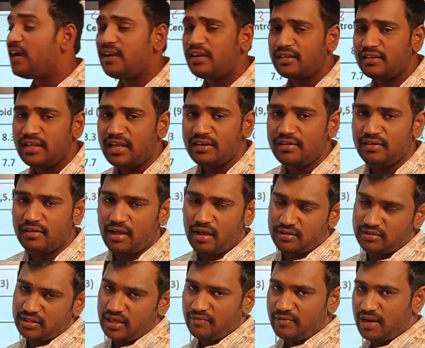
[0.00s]
that, then
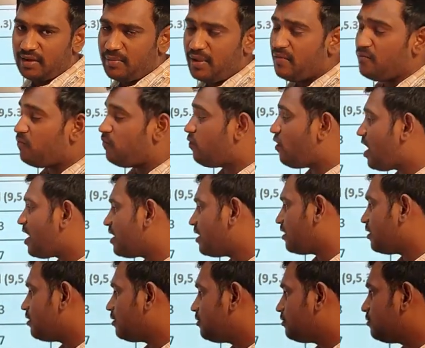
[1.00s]
answer will be
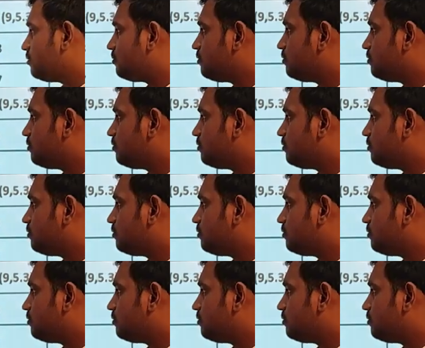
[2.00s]
1.